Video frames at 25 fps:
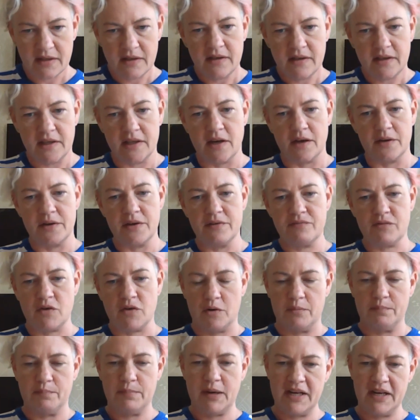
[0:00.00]
You know, you've
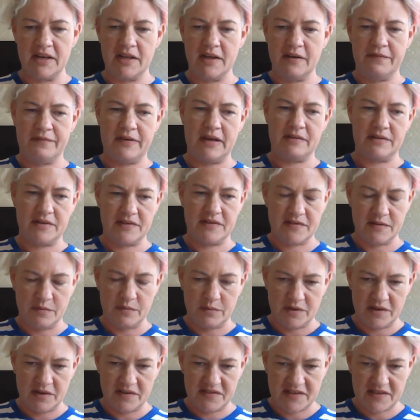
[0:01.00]
got plenty of founders that
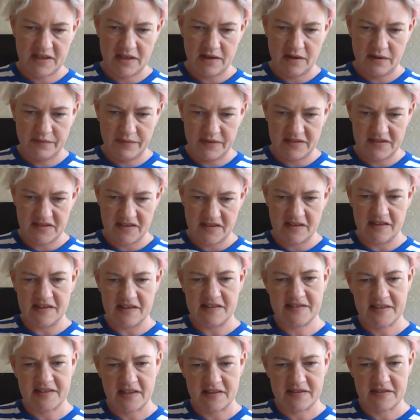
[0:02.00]
want to sail off into the
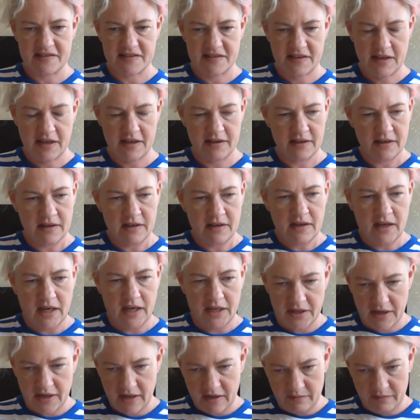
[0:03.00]
sunset, and
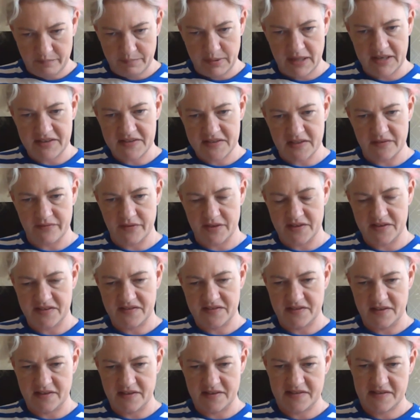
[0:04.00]
you have plenty of us
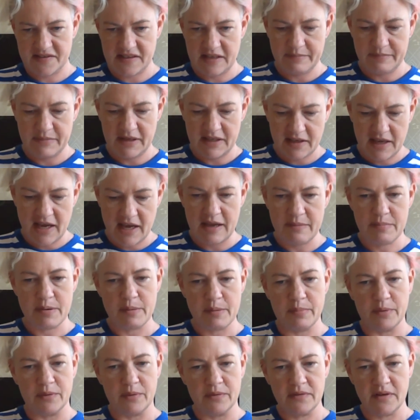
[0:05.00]
that seem
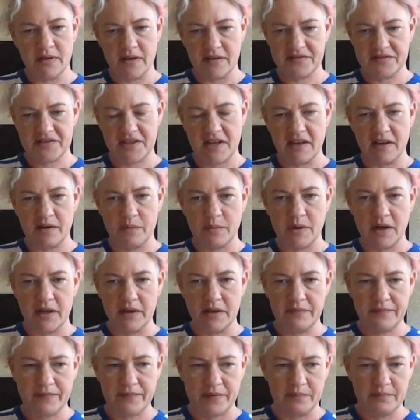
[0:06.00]
incapable of staying away
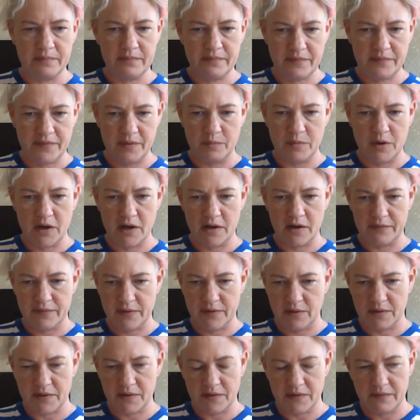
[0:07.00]
from from work for
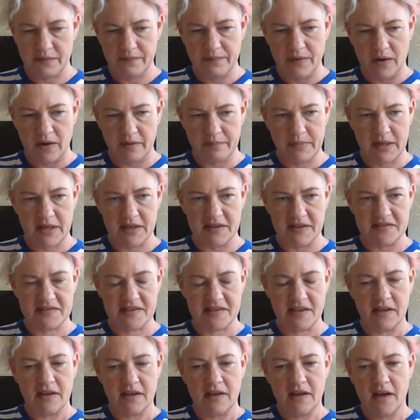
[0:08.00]
longer than five minutes,
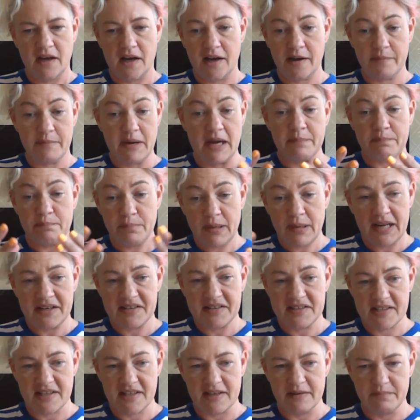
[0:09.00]
um, and
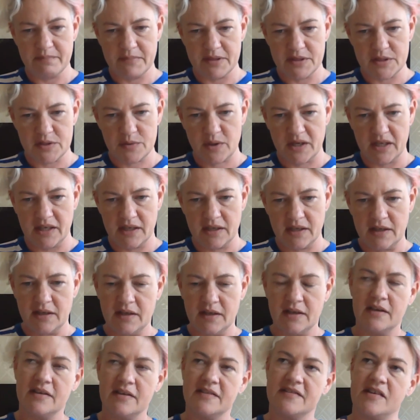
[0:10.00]
plenty in between.
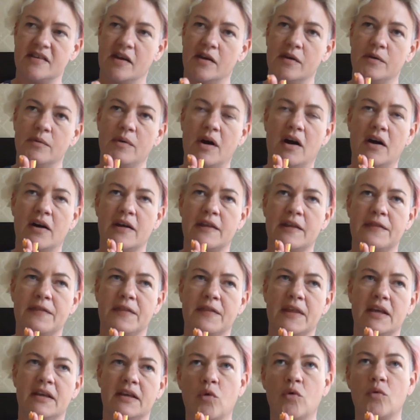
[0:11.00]
So I
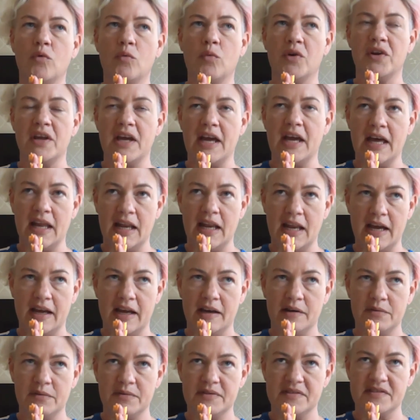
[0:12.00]
think what it
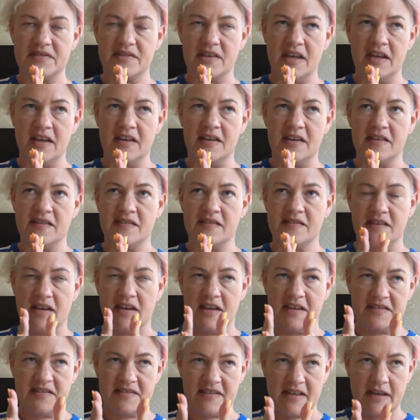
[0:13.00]
allows is a
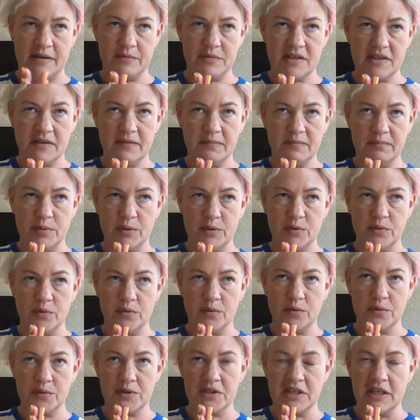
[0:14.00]
sounding
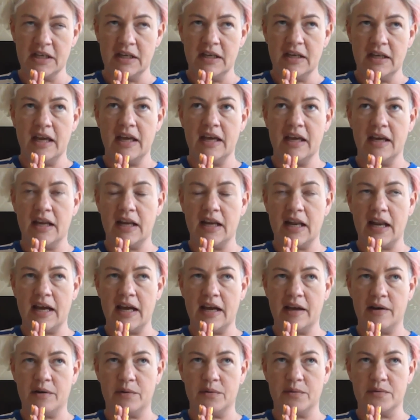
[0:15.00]
board. It
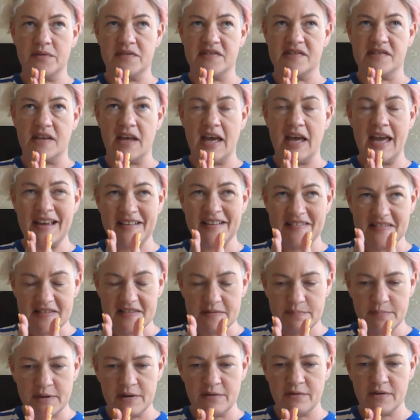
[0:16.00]
allows
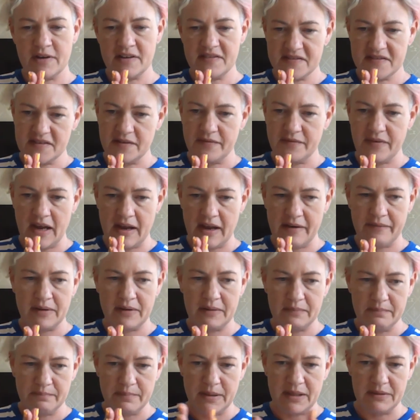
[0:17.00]
experience of
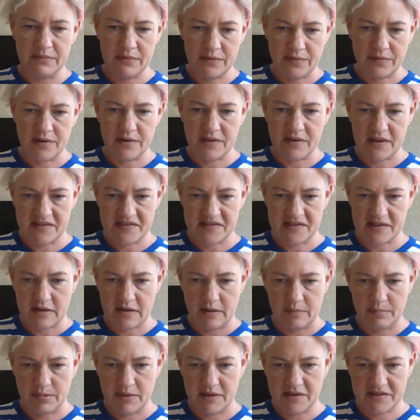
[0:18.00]
having been through this a
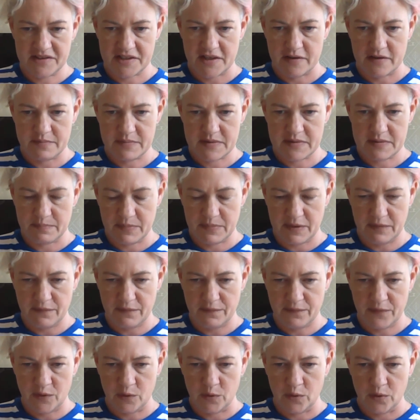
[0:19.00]
couple of times
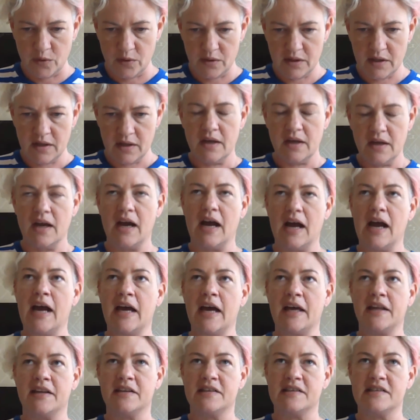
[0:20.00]
before
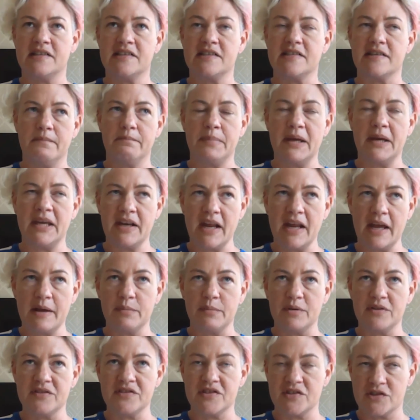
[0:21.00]
and being
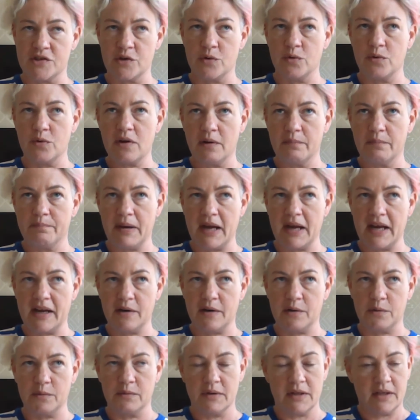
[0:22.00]
able to talk
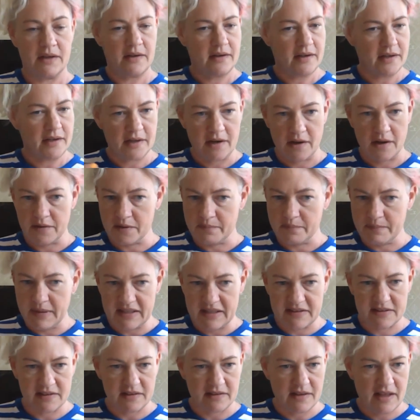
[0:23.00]
about, you know, the
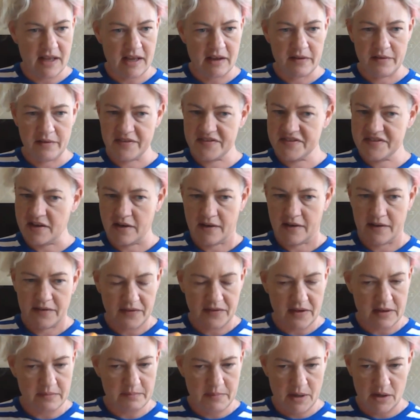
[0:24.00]
mental health side,
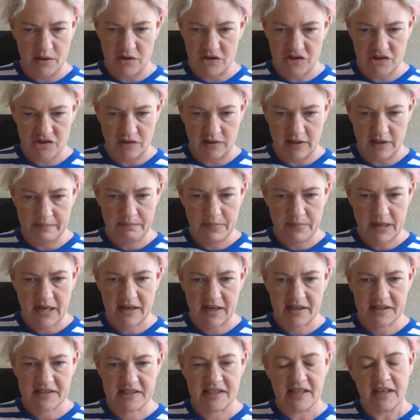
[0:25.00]
the emotional
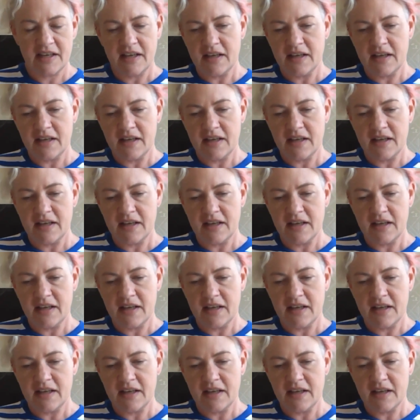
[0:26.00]
impact.